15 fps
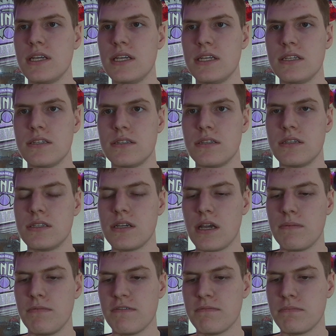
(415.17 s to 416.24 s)
is the
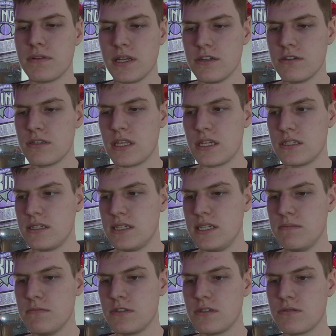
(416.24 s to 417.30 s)
type of player that
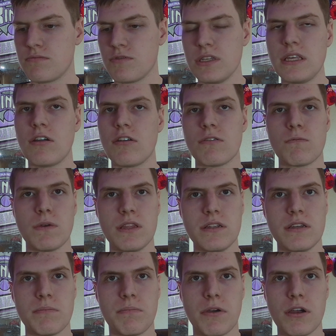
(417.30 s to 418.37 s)
teams just really aren't
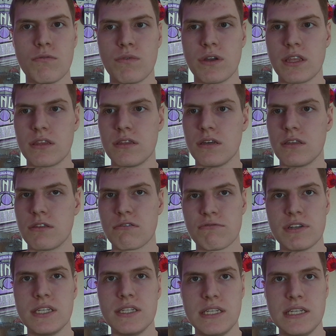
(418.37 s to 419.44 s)
willing to part with. A
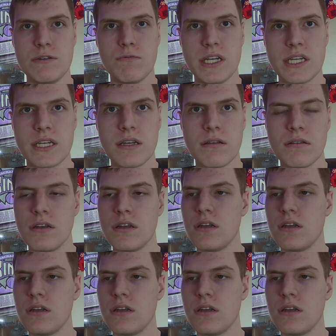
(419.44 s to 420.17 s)
3-and-D wing.